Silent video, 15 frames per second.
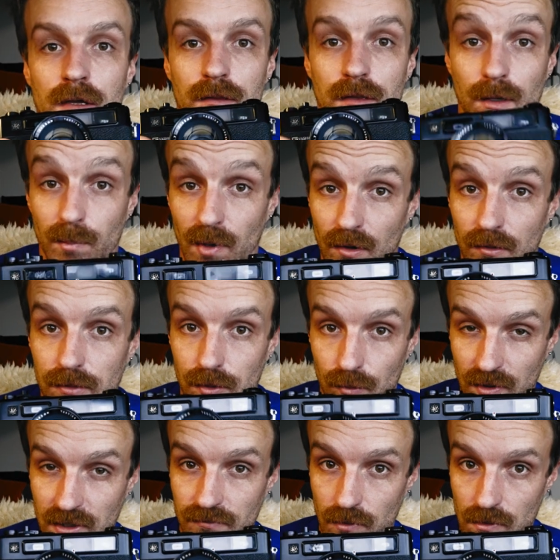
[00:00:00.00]
they're both
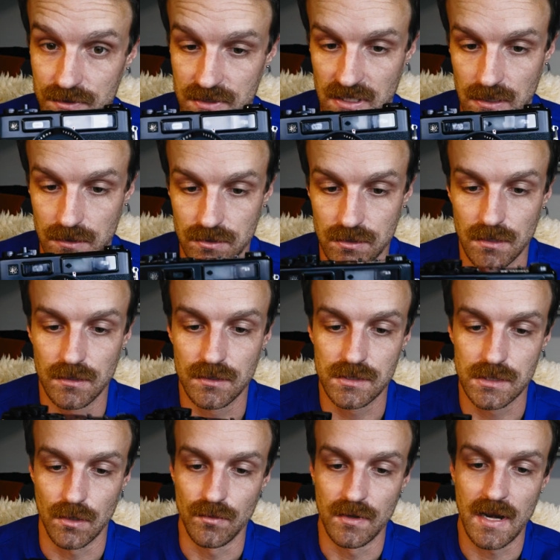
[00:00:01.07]
3 volts each.
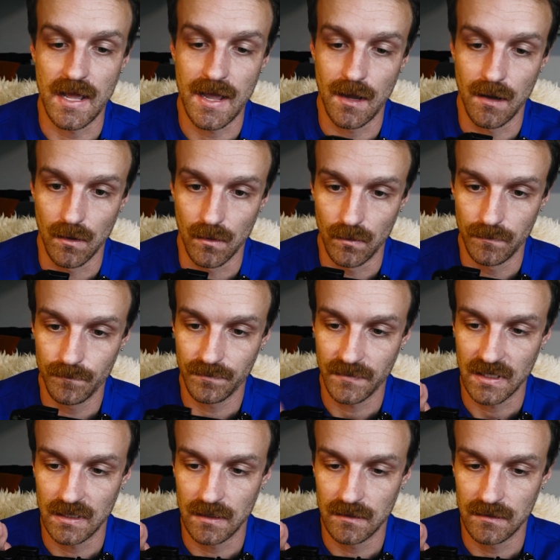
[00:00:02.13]
So now
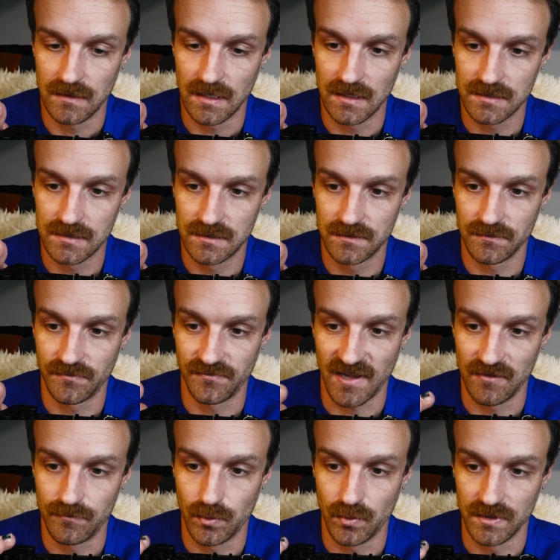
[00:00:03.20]
this
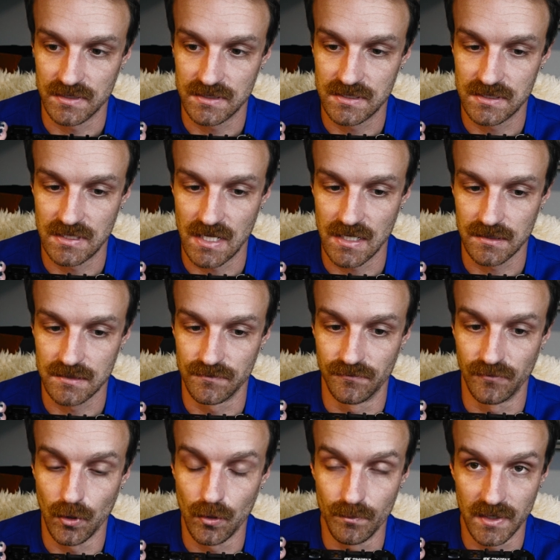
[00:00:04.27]
5.6
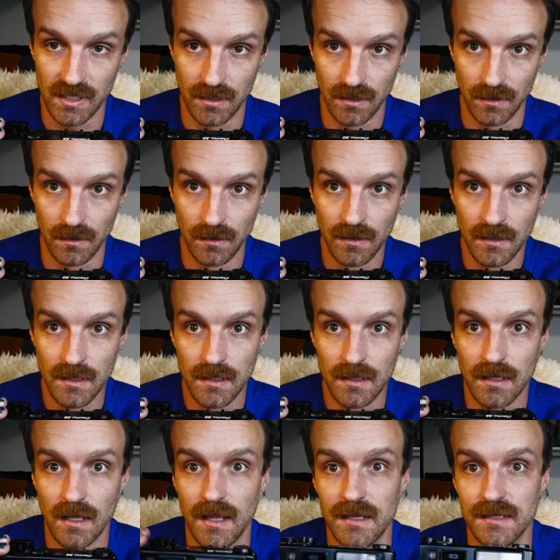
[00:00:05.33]
voltmeter
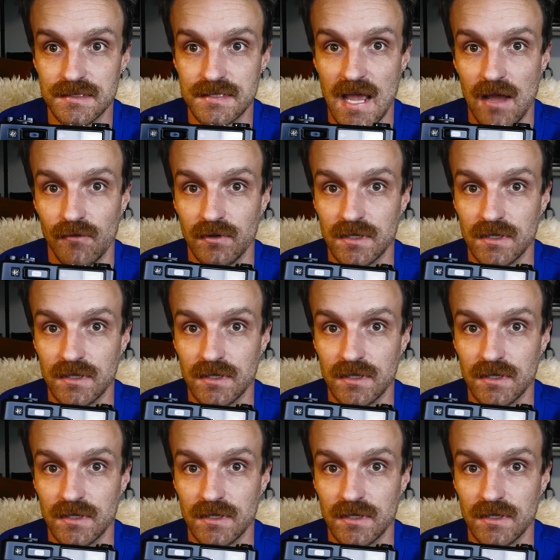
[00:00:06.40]
is having